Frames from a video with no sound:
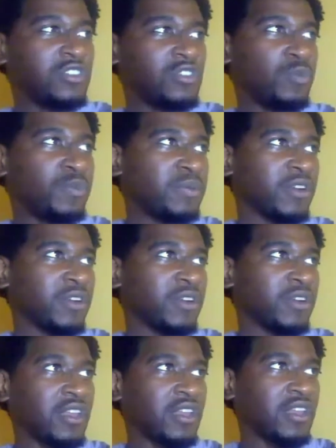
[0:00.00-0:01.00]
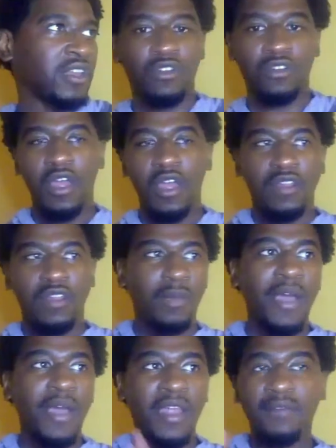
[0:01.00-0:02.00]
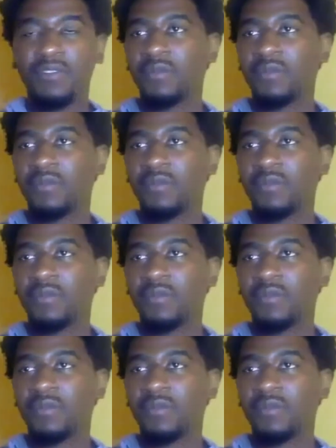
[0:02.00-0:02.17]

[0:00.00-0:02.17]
these two people are getting along. They